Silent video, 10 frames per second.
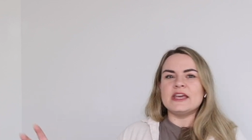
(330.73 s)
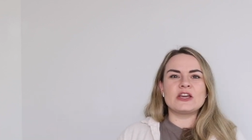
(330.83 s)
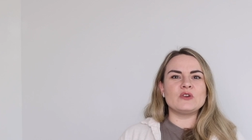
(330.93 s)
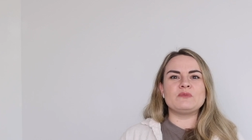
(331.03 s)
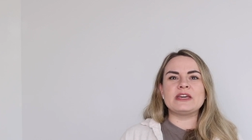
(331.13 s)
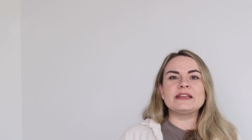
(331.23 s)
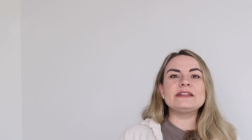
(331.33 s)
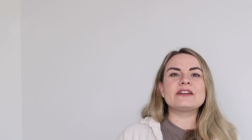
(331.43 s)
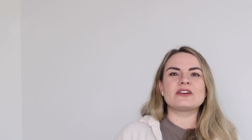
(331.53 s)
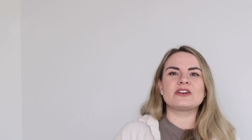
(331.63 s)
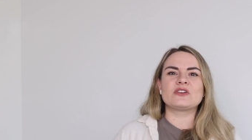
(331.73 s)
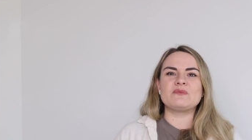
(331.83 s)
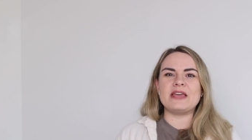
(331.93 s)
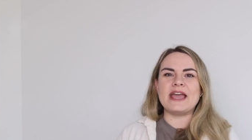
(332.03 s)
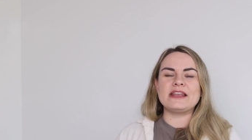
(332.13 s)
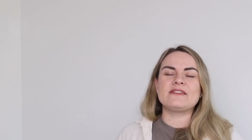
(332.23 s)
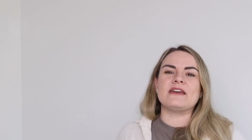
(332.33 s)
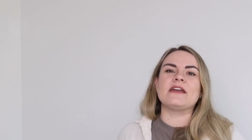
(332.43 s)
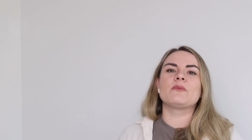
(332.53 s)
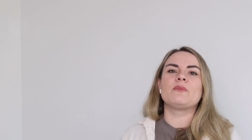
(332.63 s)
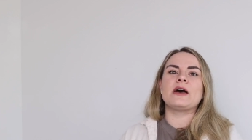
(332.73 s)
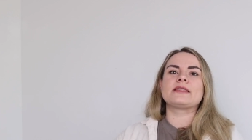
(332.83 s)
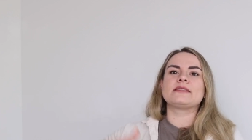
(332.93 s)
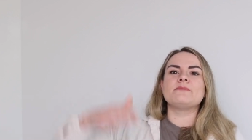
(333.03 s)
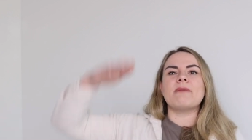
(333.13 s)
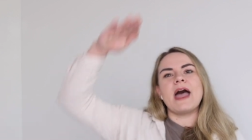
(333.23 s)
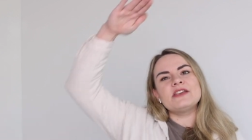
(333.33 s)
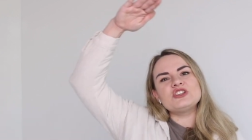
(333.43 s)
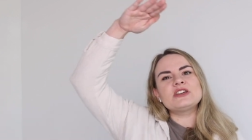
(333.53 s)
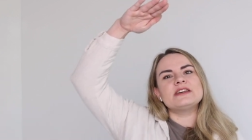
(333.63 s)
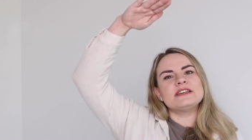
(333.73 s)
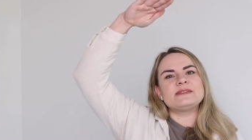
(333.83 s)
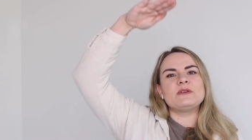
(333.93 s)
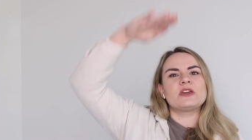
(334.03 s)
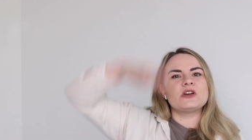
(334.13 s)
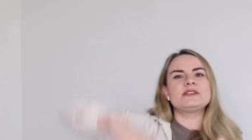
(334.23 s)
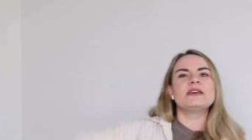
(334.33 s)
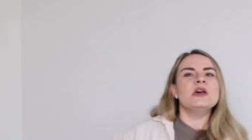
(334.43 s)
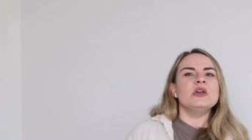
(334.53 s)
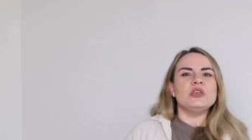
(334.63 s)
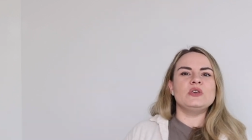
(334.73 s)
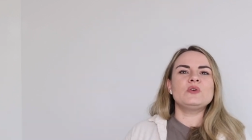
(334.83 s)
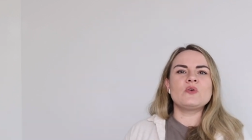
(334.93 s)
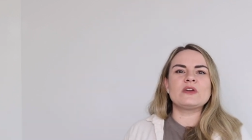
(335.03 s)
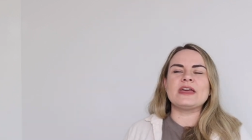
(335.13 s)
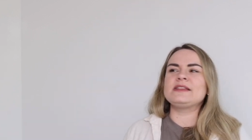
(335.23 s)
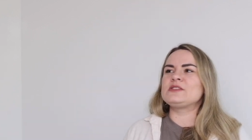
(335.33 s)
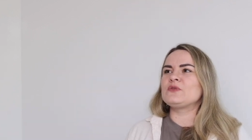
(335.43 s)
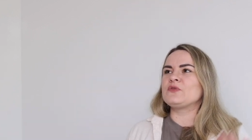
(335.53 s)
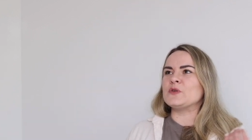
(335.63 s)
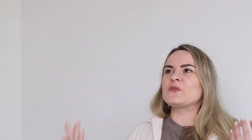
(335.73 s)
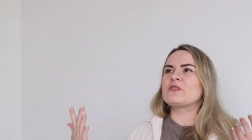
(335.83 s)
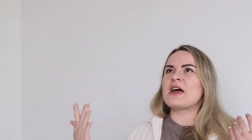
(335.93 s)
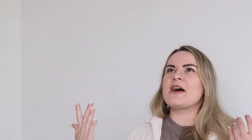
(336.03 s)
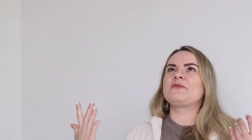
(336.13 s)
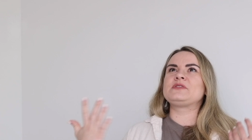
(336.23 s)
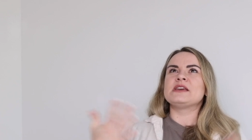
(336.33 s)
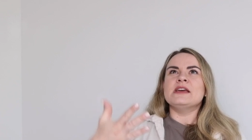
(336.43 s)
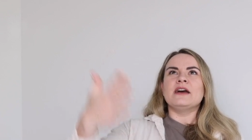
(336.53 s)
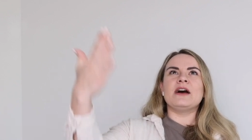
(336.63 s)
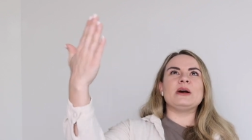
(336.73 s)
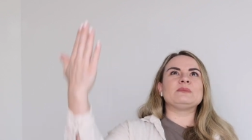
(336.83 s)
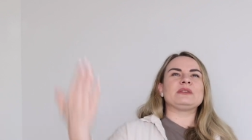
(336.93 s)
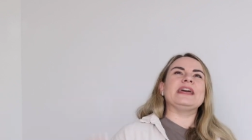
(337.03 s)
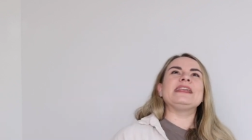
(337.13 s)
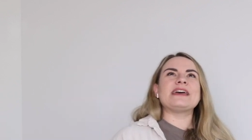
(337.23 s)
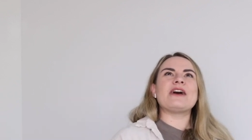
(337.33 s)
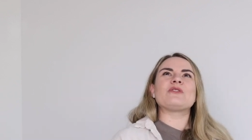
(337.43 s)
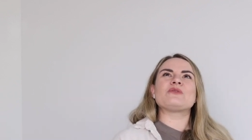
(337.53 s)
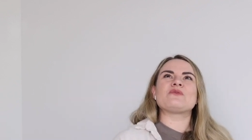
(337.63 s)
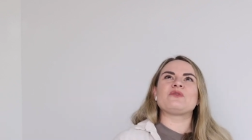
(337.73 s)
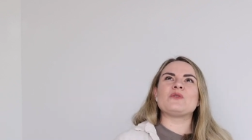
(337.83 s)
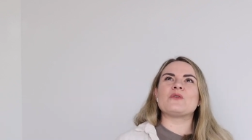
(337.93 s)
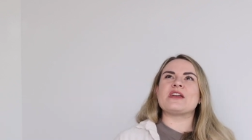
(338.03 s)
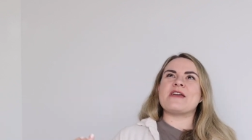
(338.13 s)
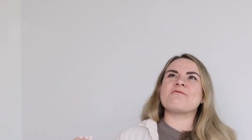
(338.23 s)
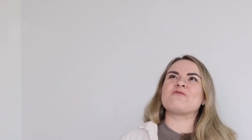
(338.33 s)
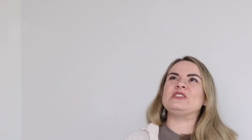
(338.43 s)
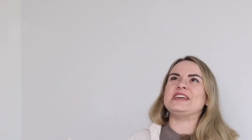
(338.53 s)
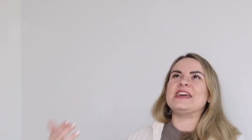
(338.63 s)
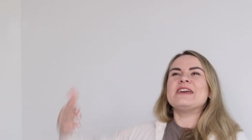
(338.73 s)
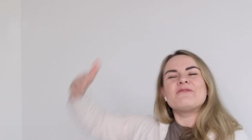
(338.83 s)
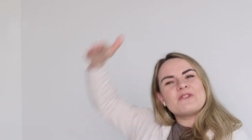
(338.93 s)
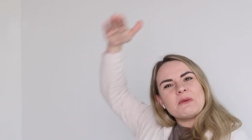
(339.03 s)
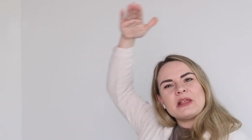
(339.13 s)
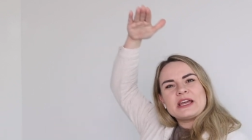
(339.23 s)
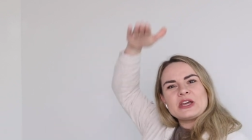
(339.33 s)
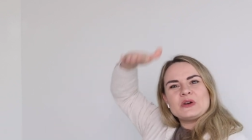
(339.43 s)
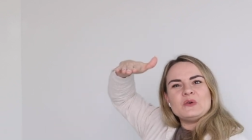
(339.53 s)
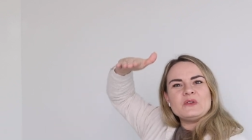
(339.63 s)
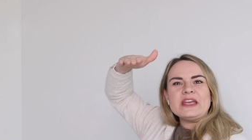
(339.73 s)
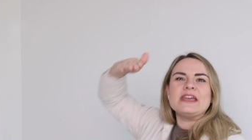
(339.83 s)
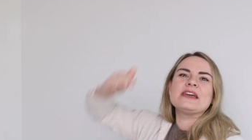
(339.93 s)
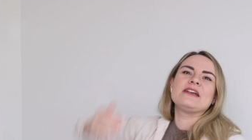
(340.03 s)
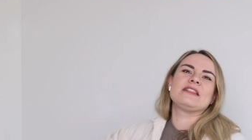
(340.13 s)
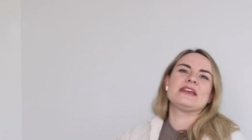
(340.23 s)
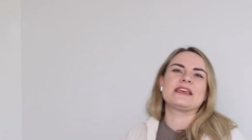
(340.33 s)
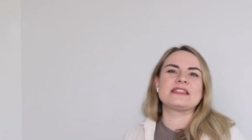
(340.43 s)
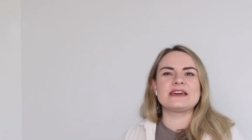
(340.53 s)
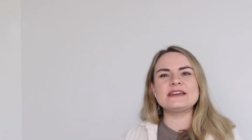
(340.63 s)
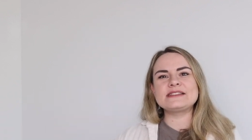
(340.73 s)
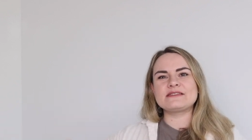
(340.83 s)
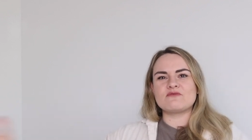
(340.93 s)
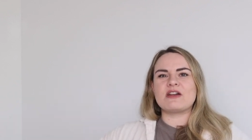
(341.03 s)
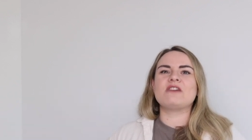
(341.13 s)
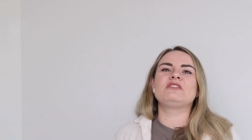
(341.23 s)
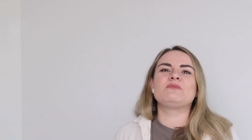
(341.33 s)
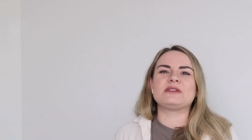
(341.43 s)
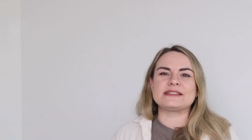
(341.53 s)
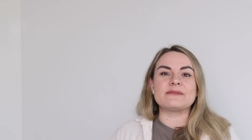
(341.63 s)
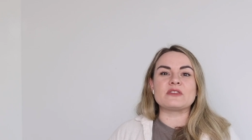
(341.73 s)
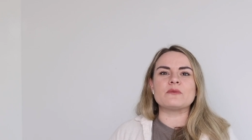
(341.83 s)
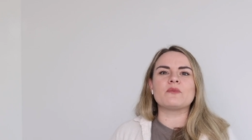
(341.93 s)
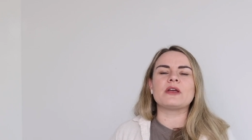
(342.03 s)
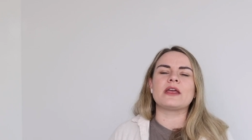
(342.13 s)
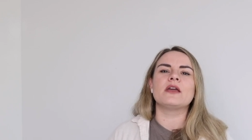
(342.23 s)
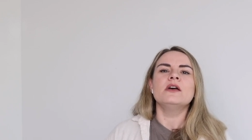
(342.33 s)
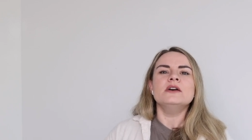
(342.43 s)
it could be glitter, it could be anything, but the magic is because you don't get to photograph laying down on the floor every day from like a cool angle like this, surrounded by something pretty.